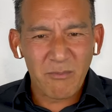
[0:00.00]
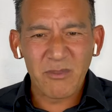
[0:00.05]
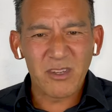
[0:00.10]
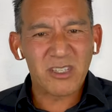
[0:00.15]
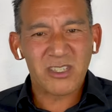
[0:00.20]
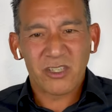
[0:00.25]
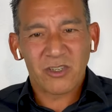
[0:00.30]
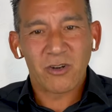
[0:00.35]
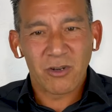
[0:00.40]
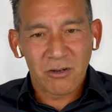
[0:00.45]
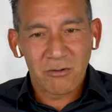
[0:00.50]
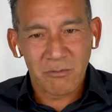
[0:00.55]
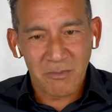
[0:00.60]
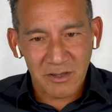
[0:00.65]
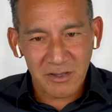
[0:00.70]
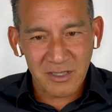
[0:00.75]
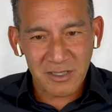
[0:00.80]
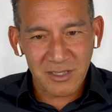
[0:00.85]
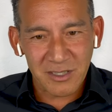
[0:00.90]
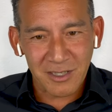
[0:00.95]
the storm
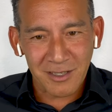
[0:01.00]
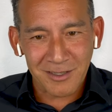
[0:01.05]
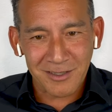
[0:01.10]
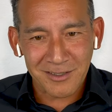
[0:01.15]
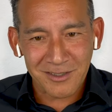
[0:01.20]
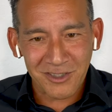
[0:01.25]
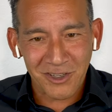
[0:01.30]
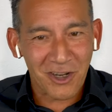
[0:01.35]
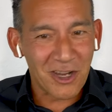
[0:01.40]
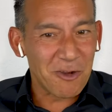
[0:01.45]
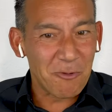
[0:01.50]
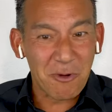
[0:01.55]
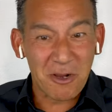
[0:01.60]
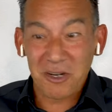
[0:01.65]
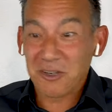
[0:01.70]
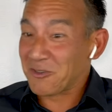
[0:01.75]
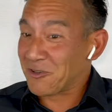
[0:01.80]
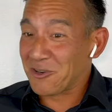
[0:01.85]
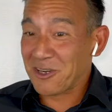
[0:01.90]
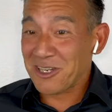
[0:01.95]
of the scene. So I
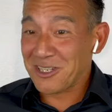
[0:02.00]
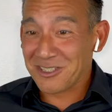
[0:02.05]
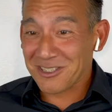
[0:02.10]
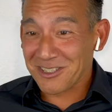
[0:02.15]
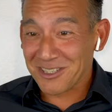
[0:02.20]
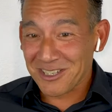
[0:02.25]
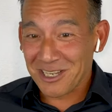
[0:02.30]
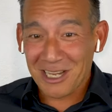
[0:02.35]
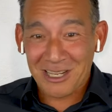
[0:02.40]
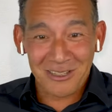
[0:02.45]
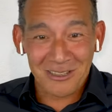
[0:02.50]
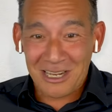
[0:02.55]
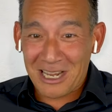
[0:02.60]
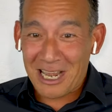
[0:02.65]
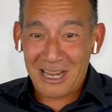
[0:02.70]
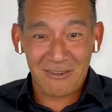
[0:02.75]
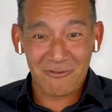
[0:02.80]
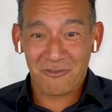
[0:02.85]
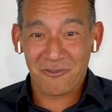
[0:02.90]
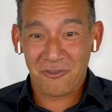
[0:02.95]
went crazy, and I
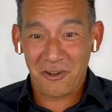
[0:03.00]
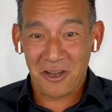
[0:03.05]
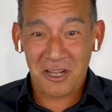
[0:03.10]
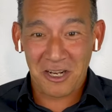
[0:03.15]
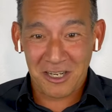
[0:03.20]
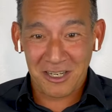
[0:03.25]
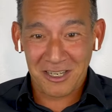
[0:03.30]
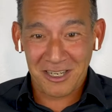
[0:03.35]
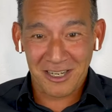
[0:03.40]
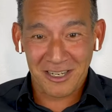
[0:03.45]
had fun,